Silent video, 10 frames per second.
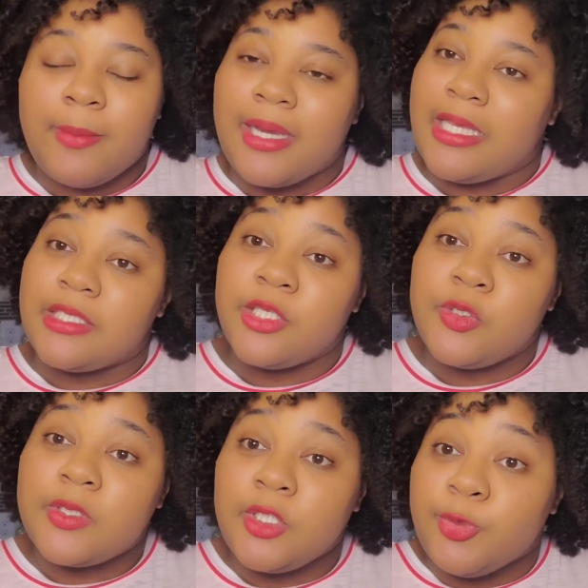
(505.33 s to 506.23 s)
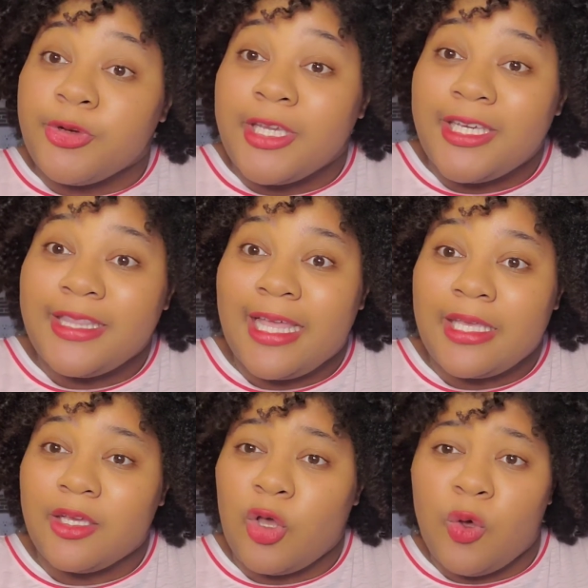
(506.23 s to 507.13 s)
need to use a lubricant like
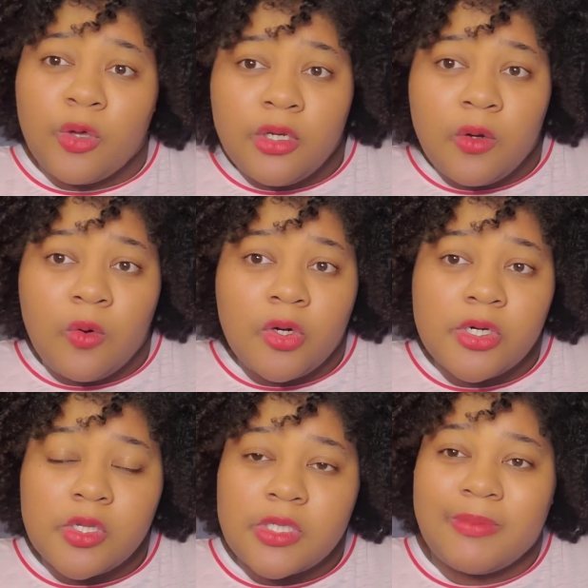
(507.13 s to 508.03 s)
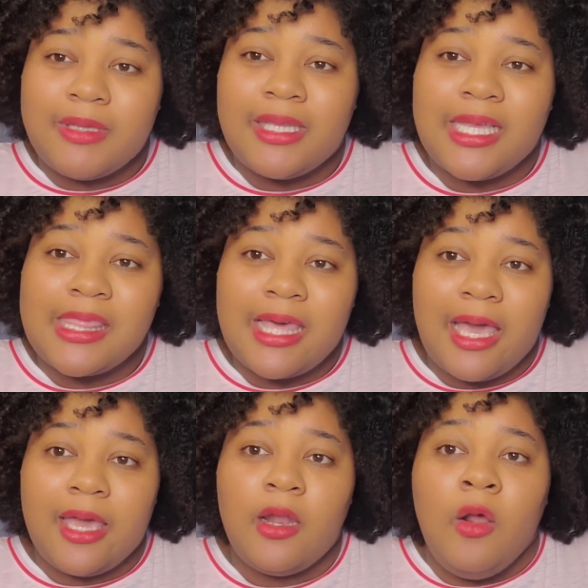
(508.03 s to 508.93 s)
a coconut oil or something like
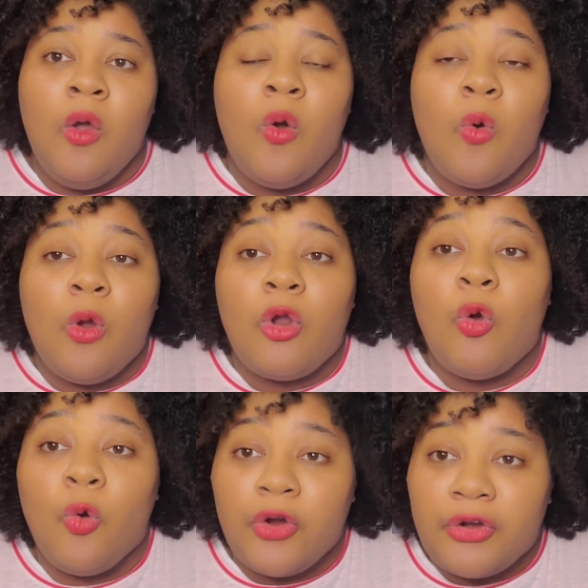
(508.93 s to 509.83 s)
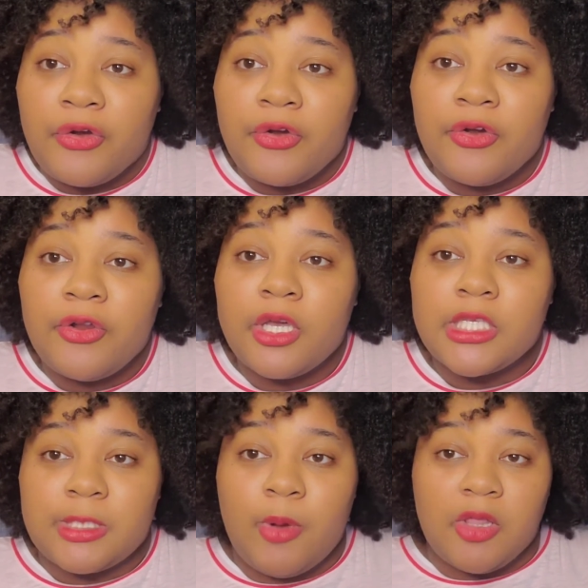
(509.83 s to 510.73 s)
that, or order a
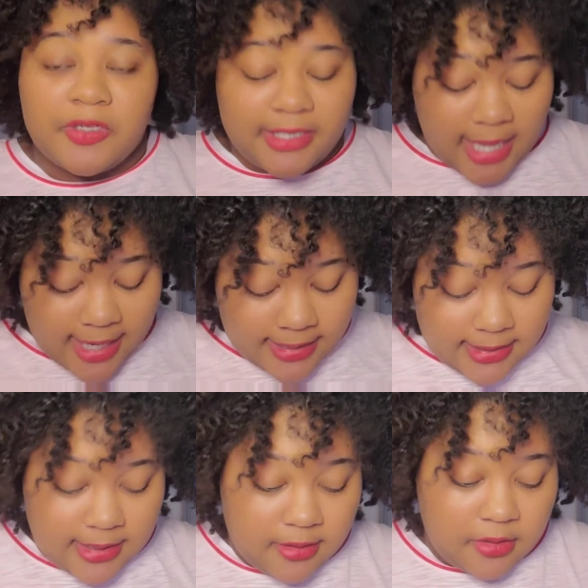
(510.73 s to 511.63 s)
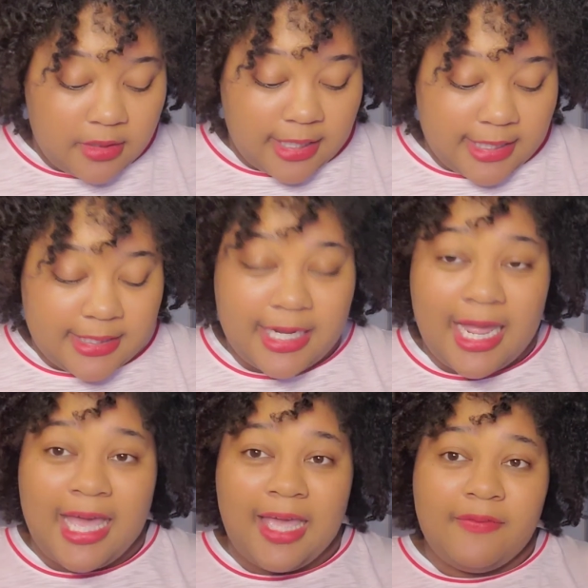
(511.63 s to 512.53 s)
smaller size. Like I said,
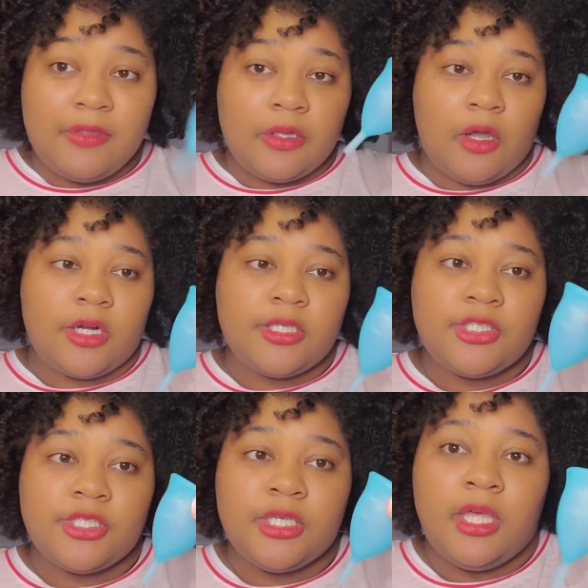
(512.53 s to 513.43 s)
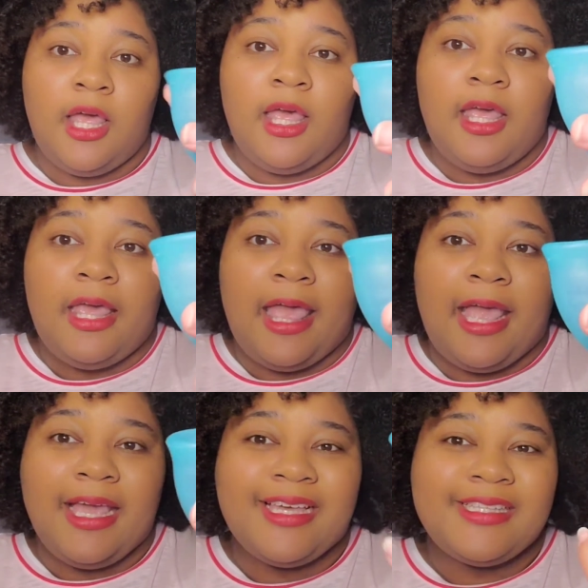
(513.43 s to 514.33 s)
I have the large,
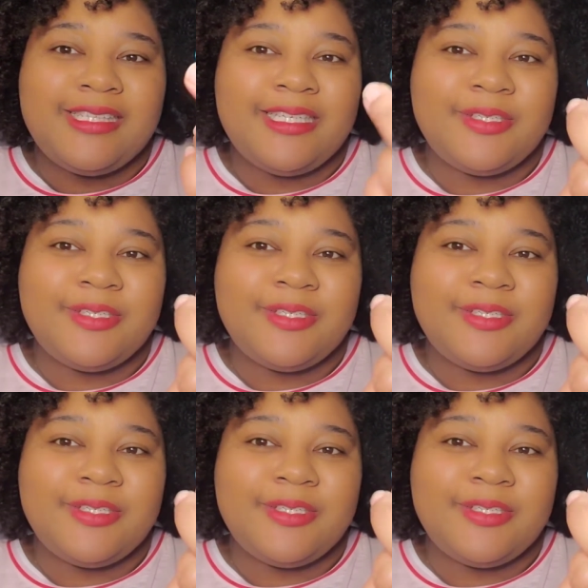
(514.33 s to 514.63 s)
and